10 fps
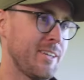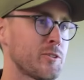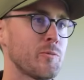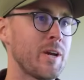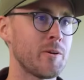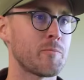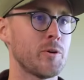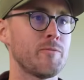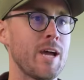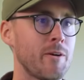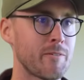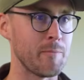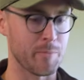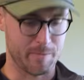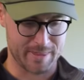here's a way to improve. Now we
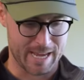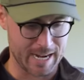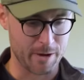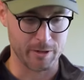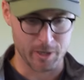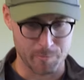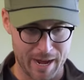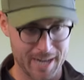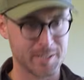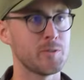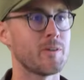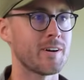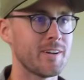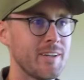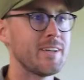implement that. Now we can go back to
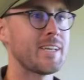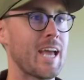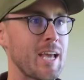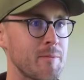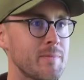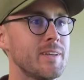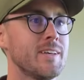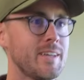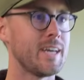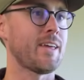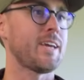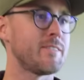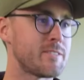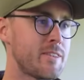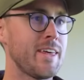our game. And like,
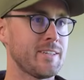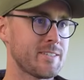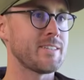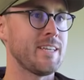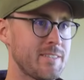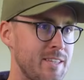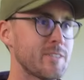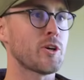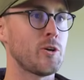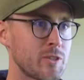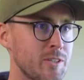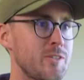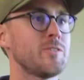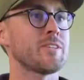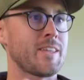is this coaching
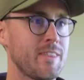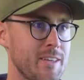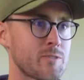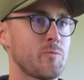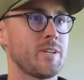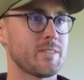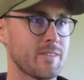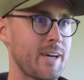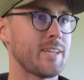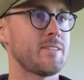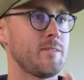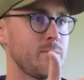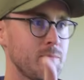to you? Is like this what it's like to?